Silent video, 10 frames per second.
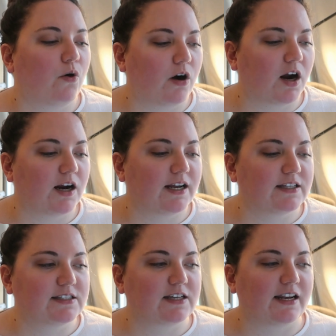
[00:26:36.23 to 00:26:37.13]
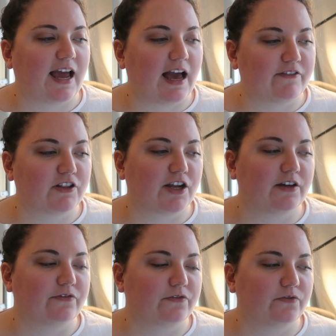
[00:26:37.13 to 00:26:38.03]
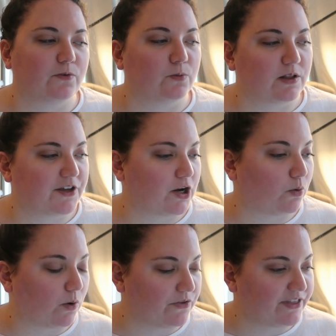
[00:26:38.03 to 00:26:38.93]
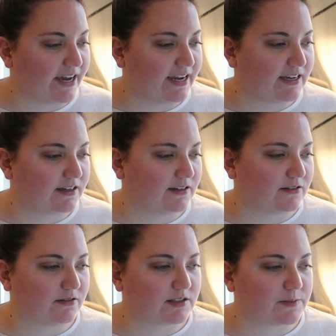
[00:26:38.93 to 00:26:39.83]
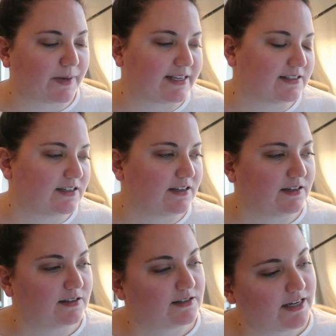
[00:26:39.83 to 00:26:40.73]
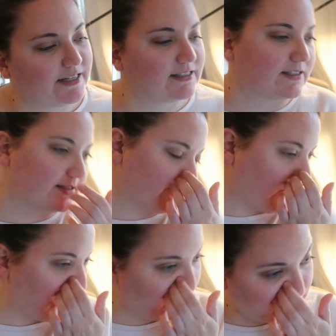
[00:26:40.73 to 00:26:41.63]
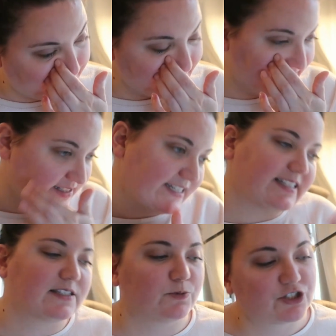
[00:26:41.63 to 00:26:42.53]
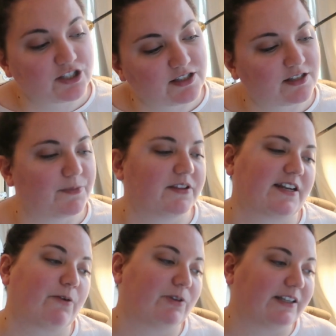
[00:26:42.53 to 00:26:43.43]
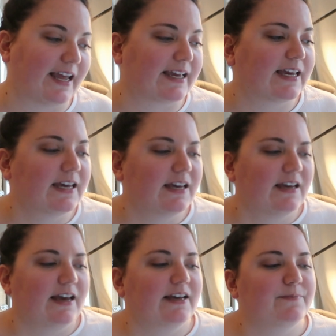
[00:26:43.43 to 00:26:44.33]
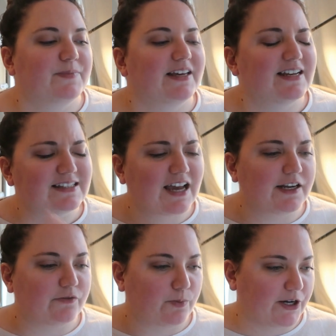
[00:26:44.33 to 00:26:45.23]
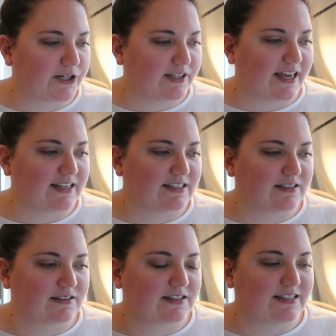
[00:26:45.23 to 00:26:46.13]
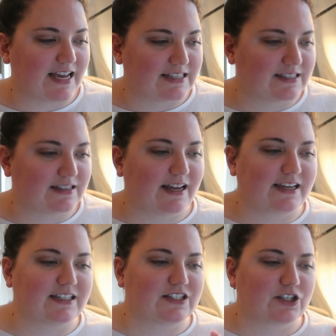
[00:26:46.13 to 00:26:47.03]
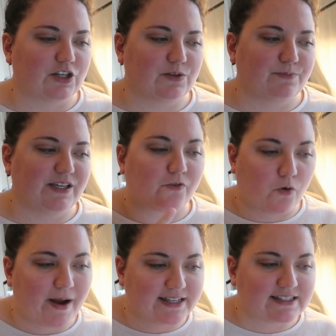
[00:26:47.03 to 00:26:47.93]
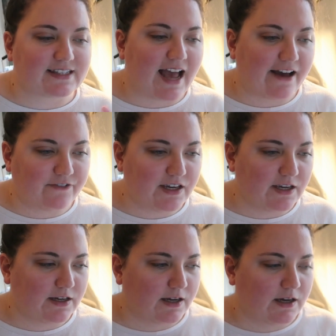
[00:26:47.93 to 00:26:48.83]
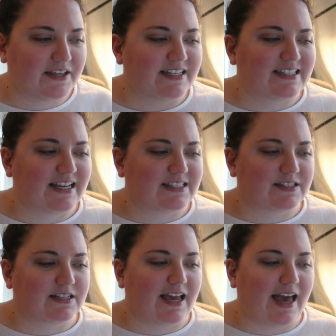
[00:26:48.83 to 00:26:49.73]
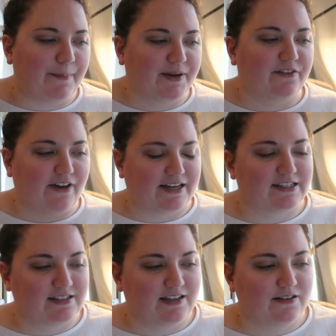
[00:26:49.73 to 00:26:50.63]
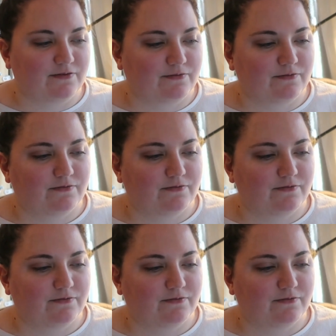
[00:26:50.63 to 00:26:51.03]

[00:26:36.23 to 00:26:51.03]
or it's gonna have a lot of will they or won't they spicy scenes following spicy scenes, which isn't something that I really like. It is kind of weird that it says like it's gonna romance heavy, but then it says epic fantasy.